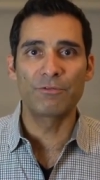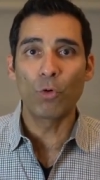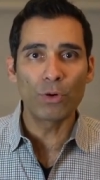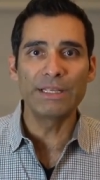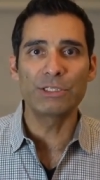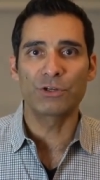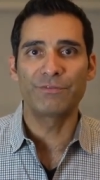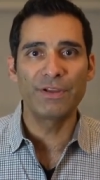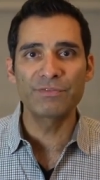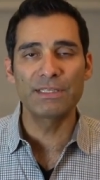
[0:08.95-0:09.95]
40s or
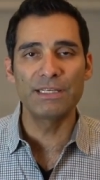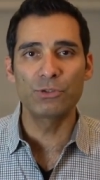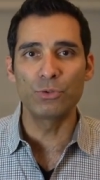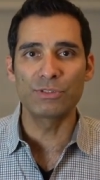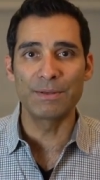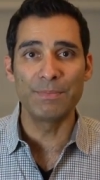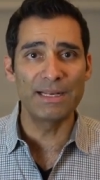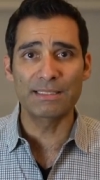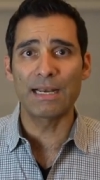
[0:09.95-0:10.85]
50s who's admitted